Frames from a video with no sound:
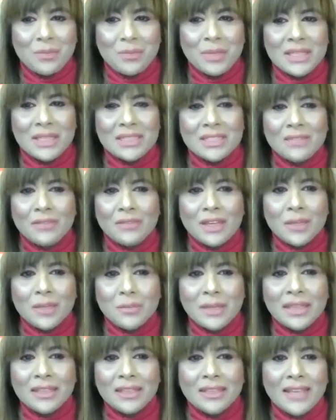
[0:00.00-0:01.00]
But
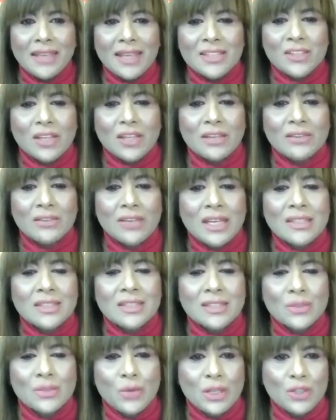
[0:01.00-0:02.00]
developing the next
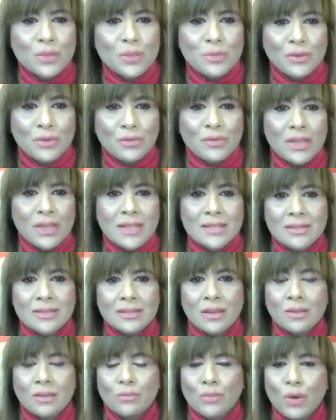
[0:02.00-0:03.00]
generation is what you
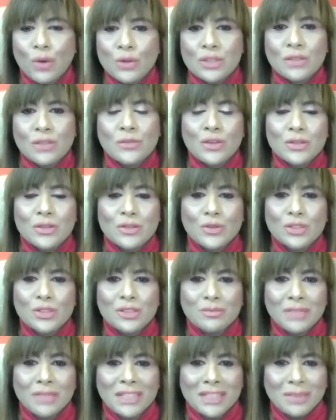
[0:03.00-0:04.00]
profess on most of your
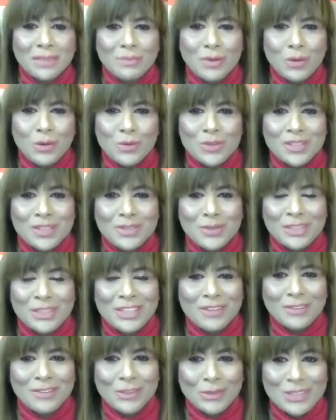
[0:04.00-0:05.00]
social media posts,
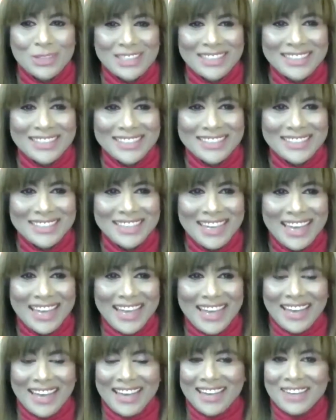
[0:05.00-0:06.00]
which I've noticed.
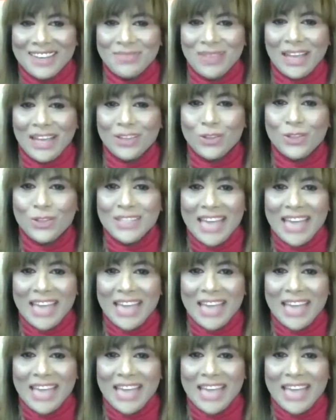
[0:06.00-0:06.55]
And your